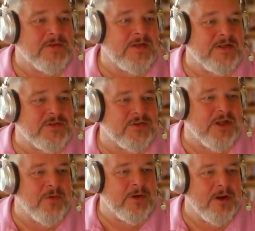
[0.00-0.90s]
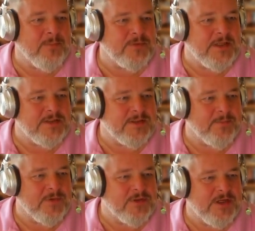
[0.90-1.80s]
So let's just go and update
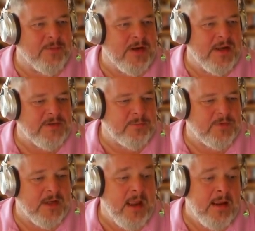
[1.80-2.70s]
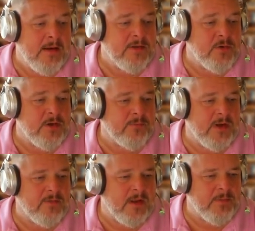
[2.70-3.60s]
something, shall we? Let's go and
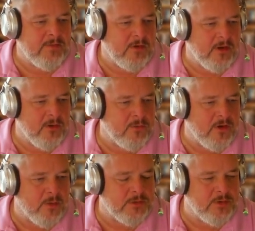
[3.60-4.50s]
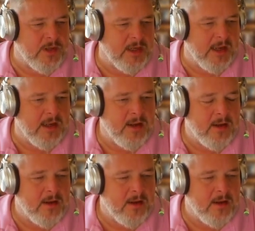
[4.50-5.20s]
update that piece of code that I was looking at.